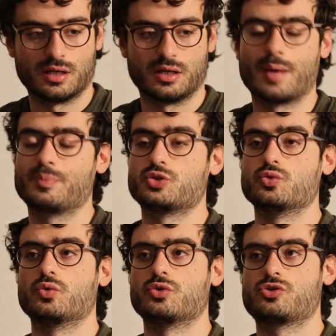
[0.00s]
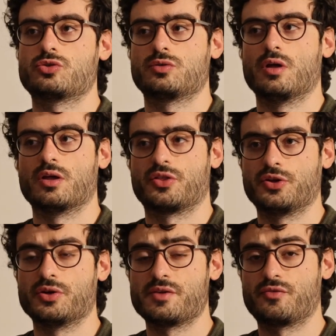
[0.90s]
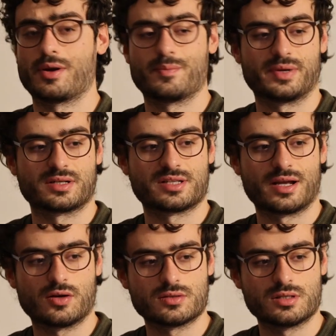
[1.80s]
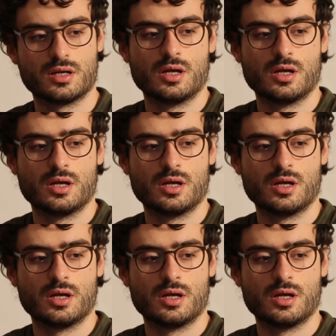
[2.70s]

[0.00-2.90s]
up to 30 frames per second,